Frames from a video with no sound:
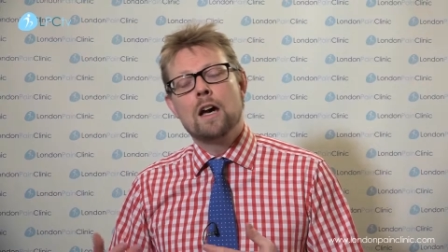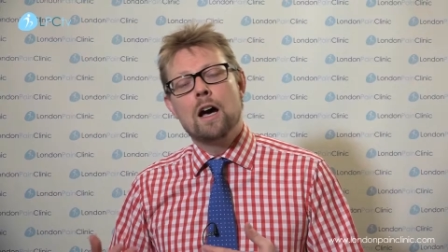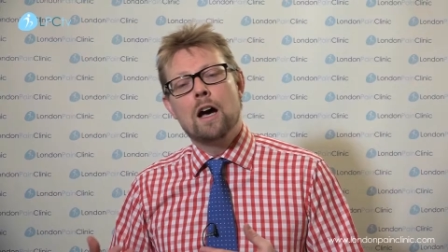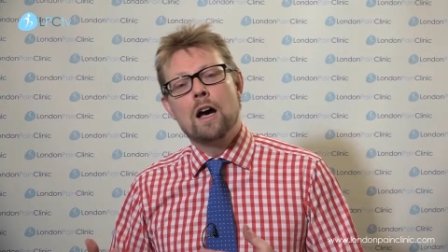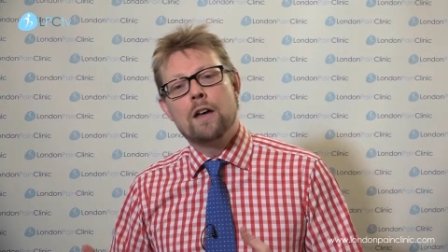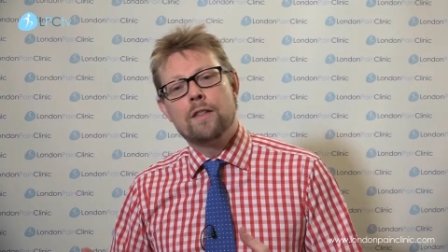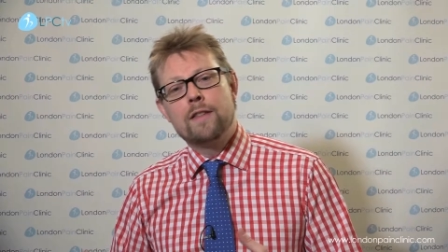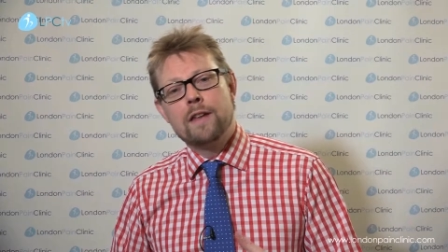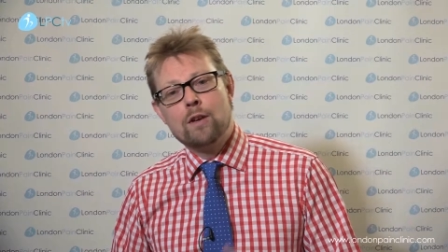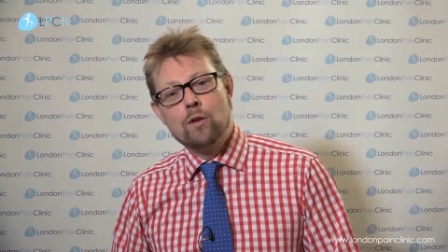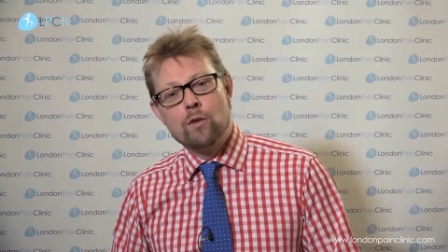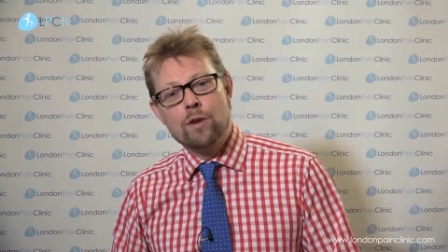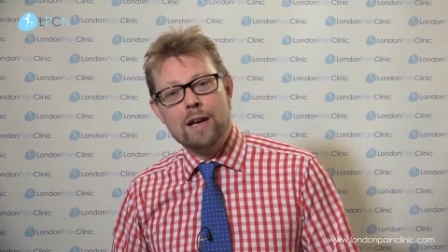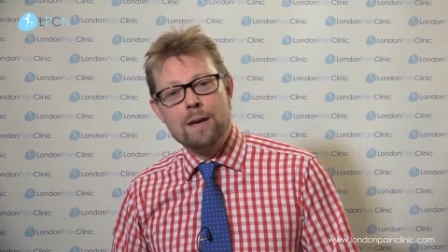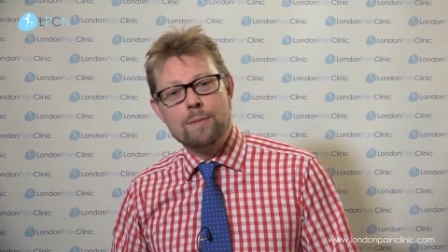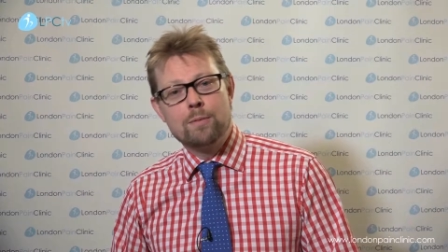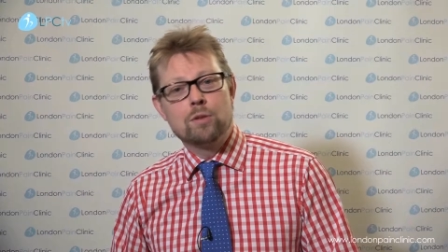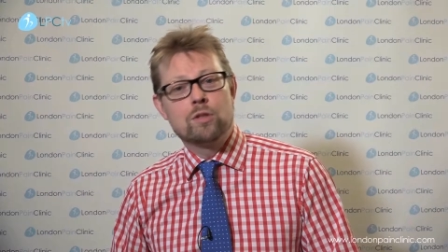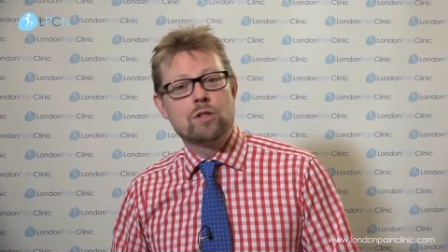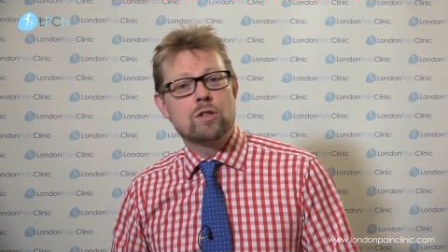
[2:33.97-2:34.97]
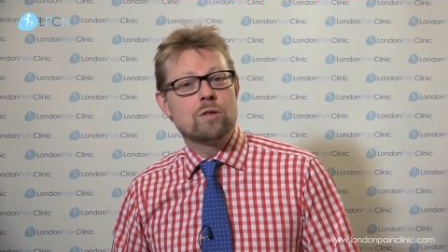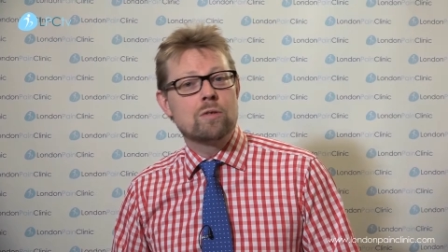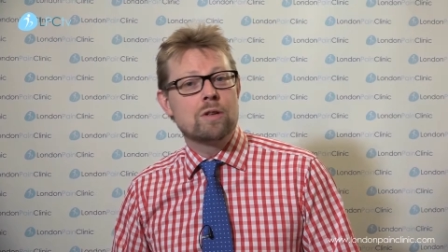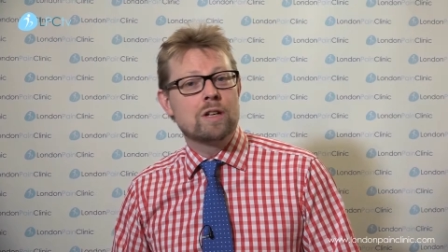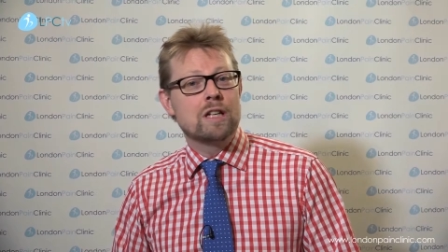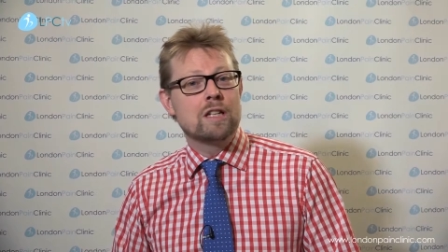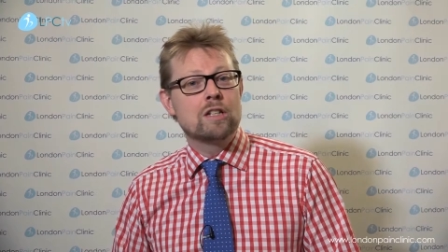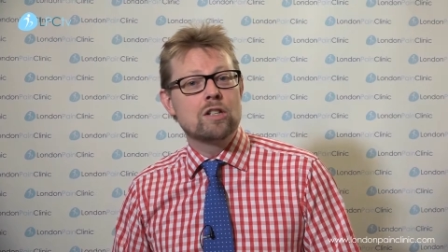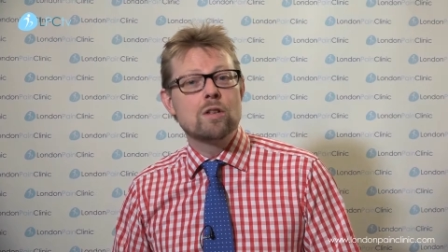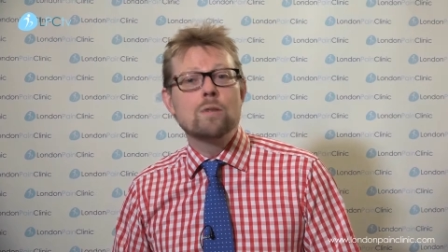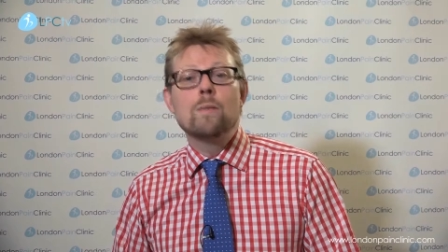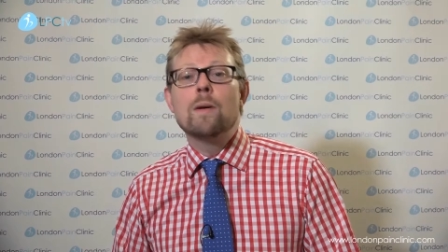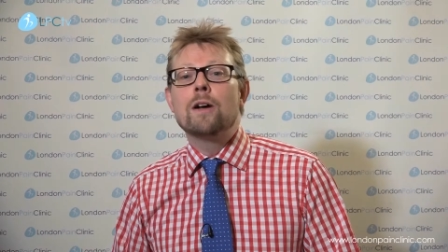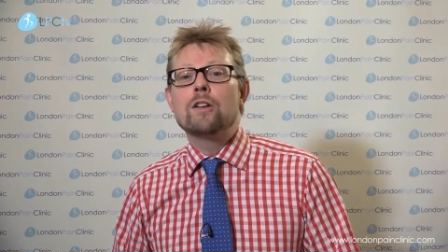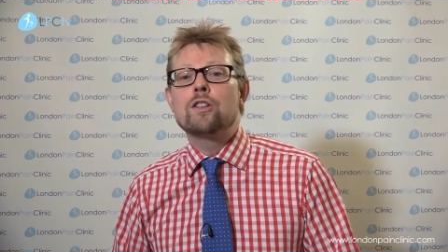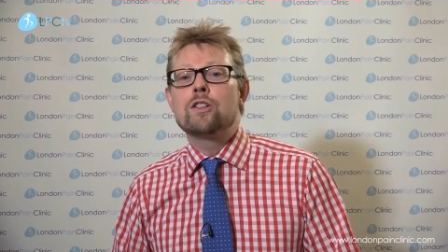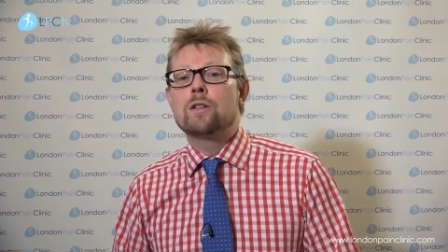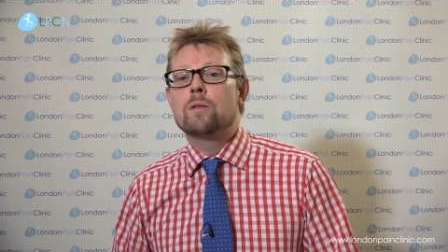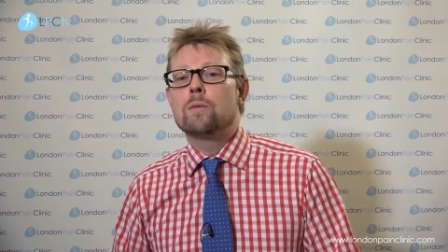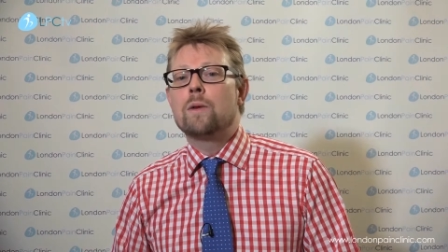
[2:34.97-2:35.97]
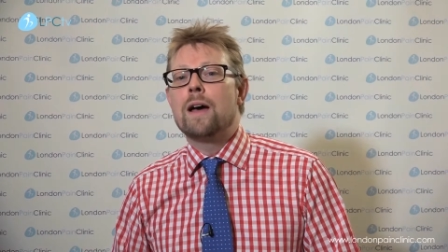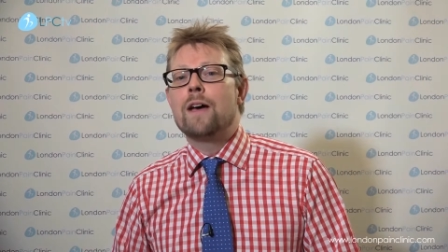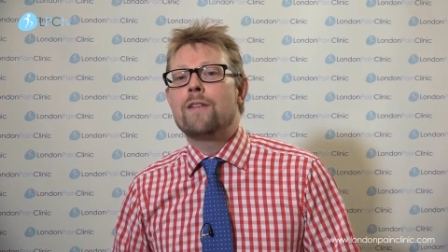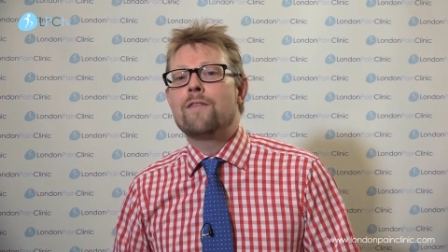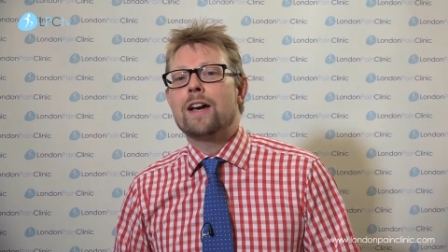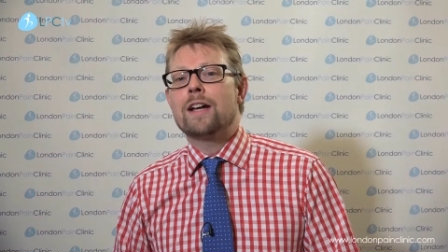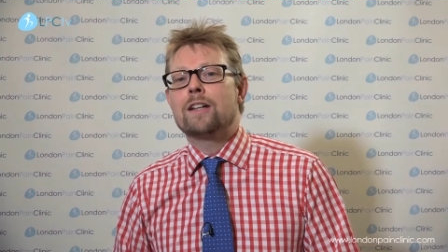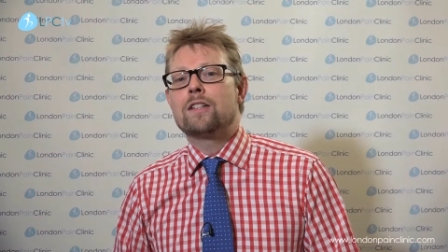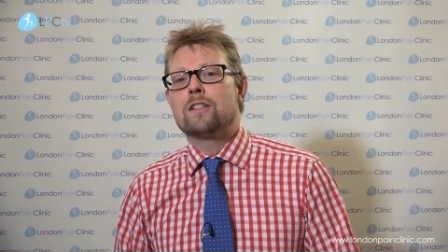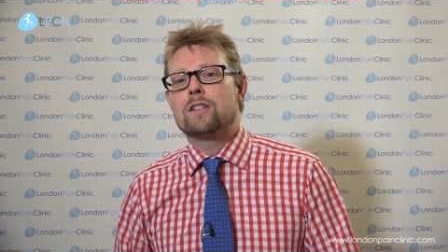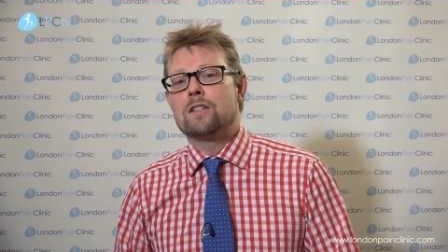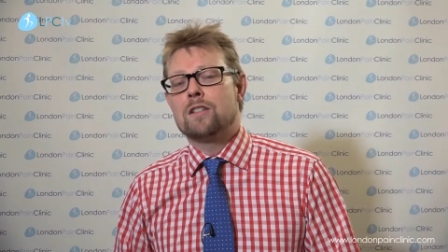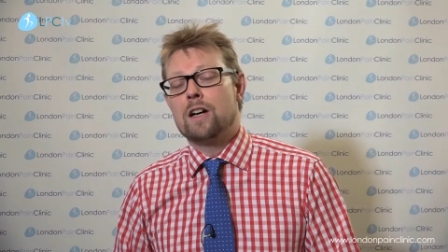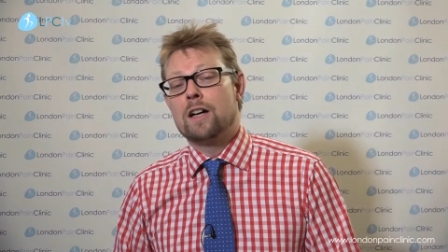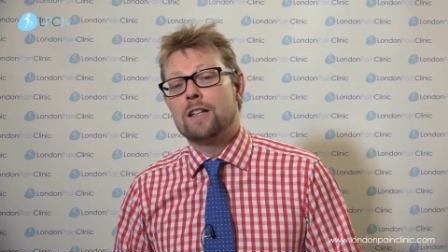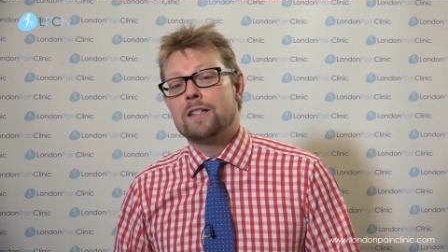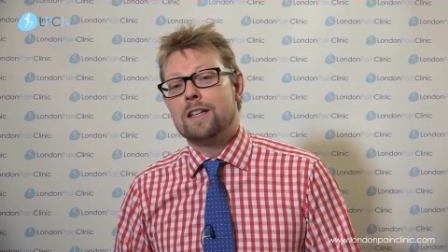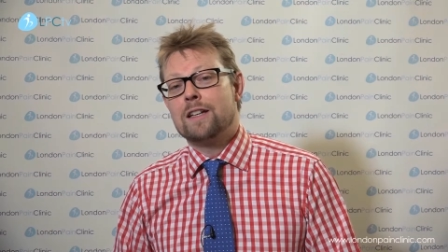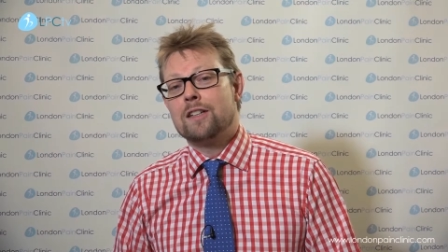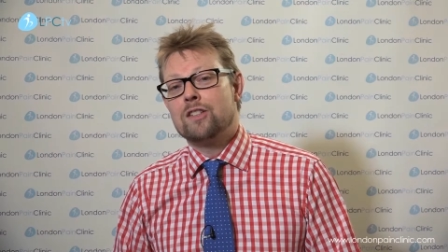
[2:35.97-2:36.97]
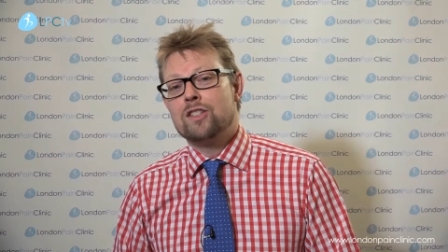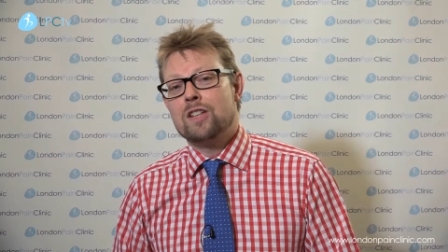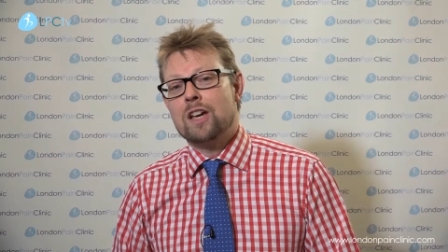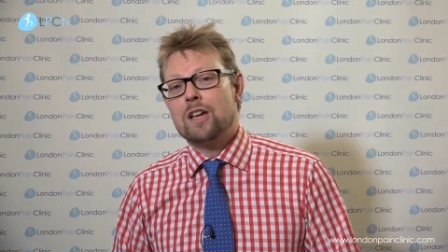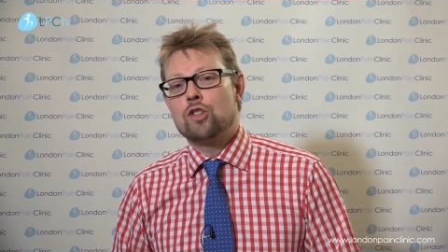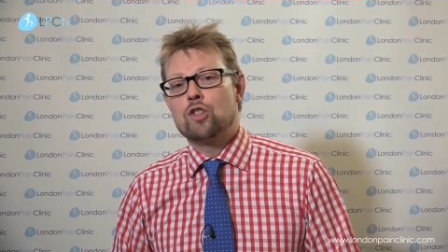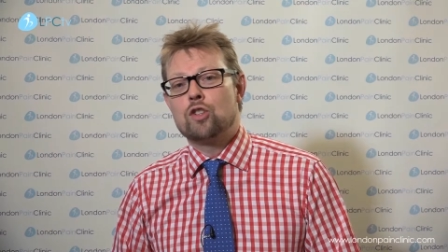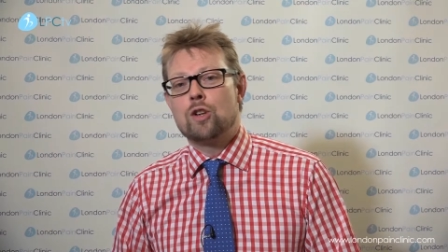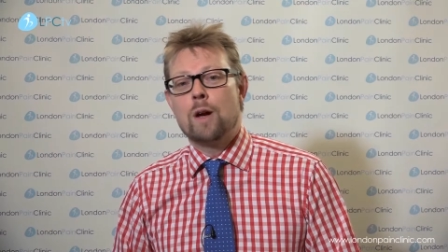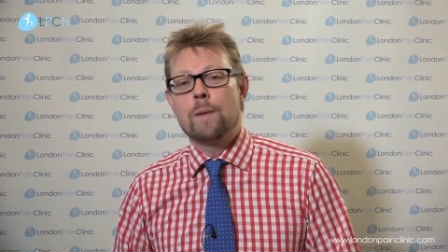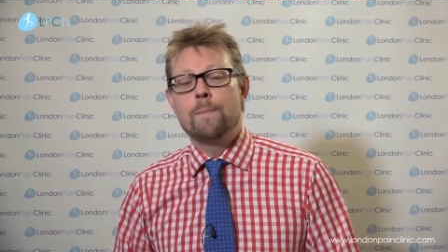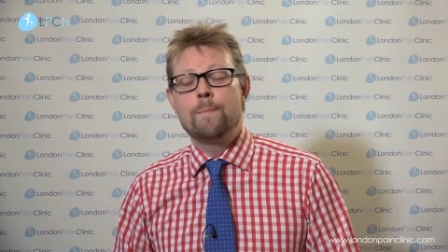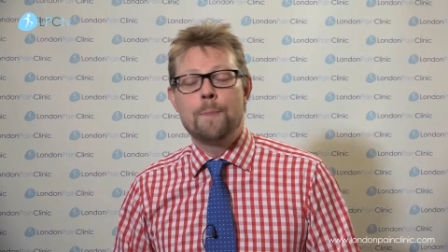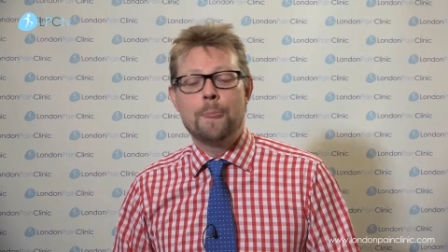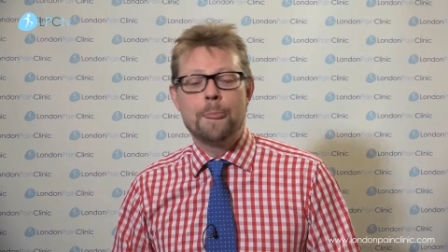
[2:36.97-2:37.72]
uh, they're not able to really do much in the way of exercise, etc.